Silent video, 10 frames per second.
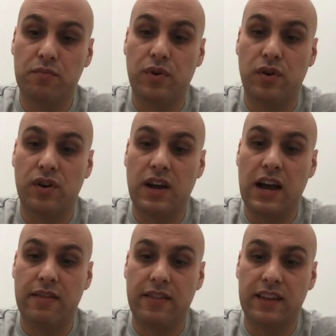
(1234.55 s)
But
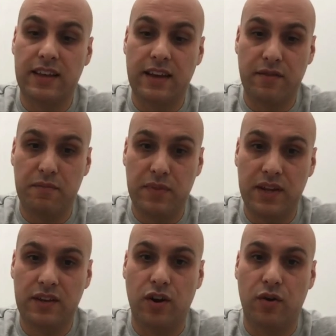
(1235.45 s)
I think having
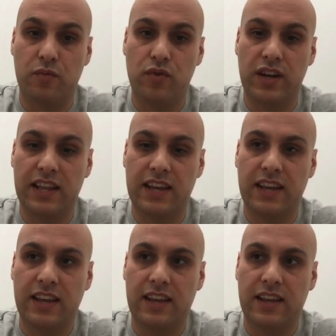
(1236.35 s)
B Corp really,
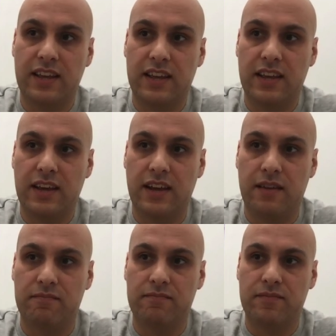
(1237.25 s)

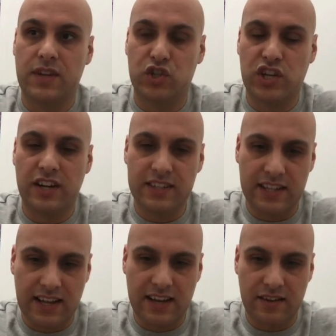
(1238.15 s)
it shines a
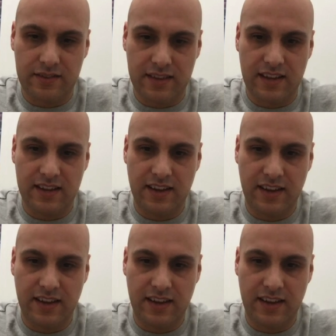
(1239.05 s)
light on that,